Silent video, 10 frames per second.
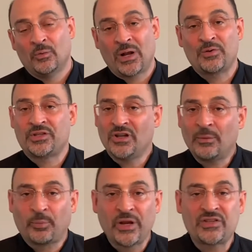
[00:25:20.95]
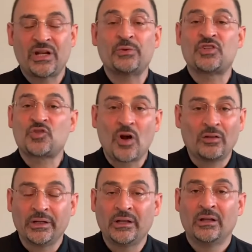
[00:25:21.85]
when I was a young priest and I was
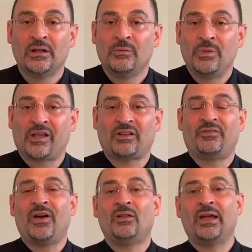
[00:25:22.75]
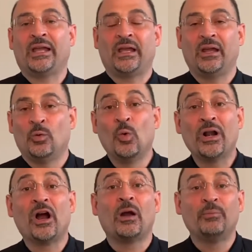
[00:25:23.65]
struggling, because I felt like a
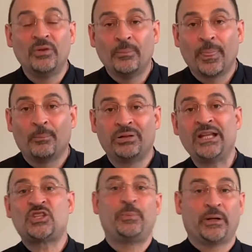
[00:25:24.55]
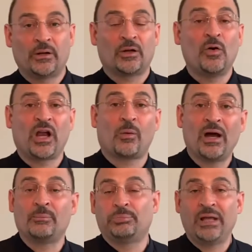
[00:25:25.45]
one-armed plate spinner going
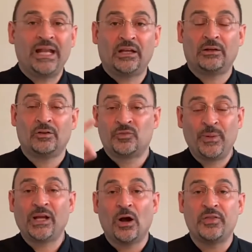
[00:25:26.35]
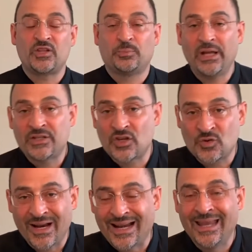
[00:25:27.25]
around plating, spinning all these plates to
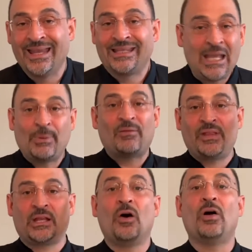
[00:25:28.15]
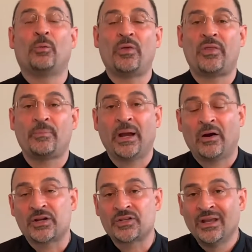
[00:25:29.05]
try to keep everything going within the
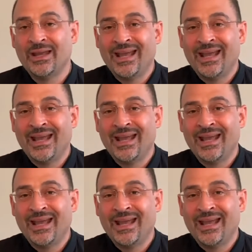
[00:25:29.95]
parish.